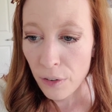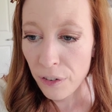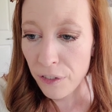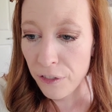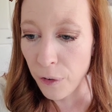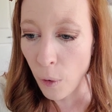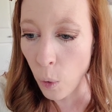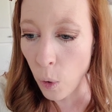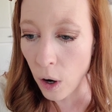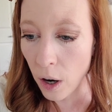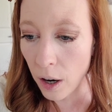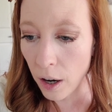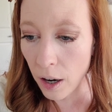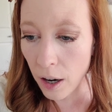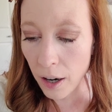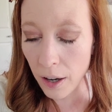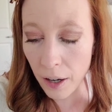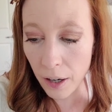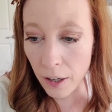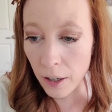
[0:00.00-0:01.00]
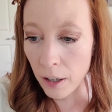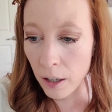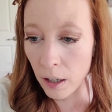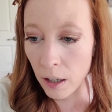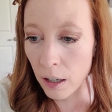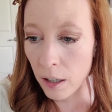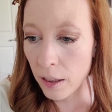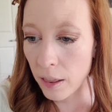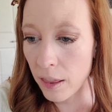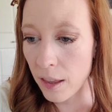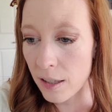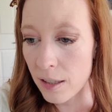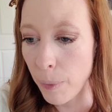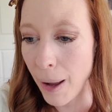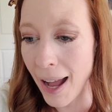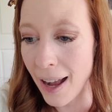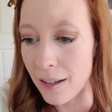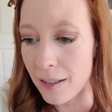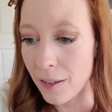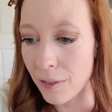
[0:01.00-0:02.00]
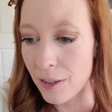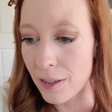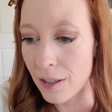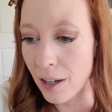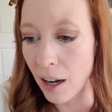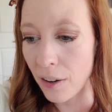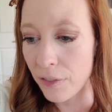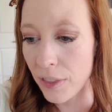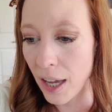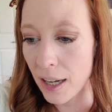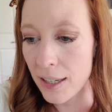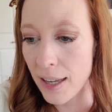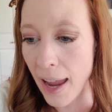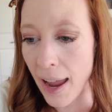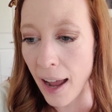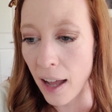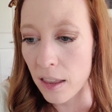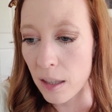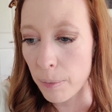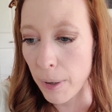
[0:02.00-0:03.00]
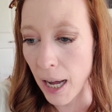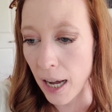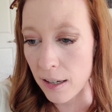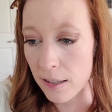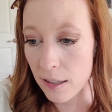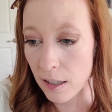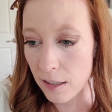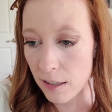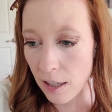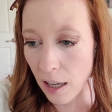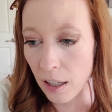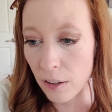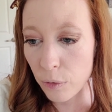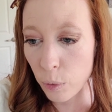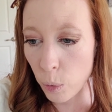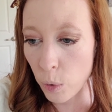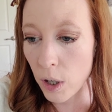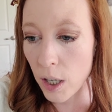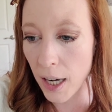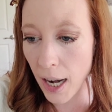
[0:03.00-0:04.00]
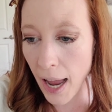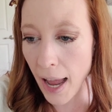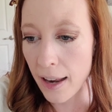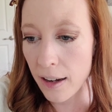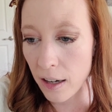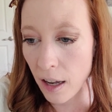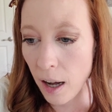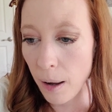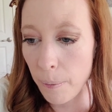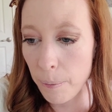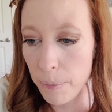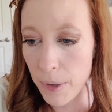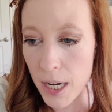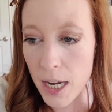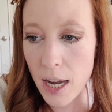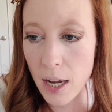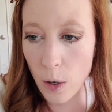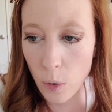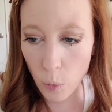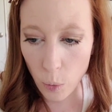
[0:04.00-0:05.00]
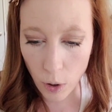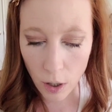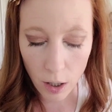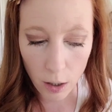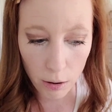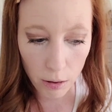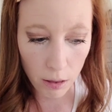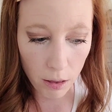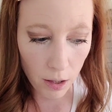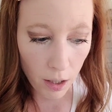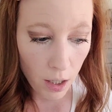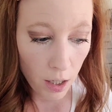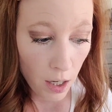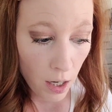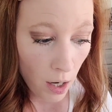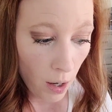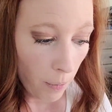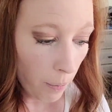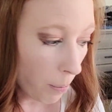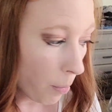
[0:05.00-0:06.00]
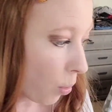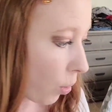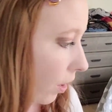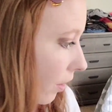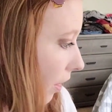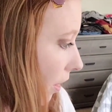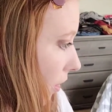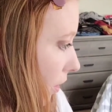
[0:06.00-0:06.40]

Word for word: for this box of stuff that, yeah, the box itself would end up being worth more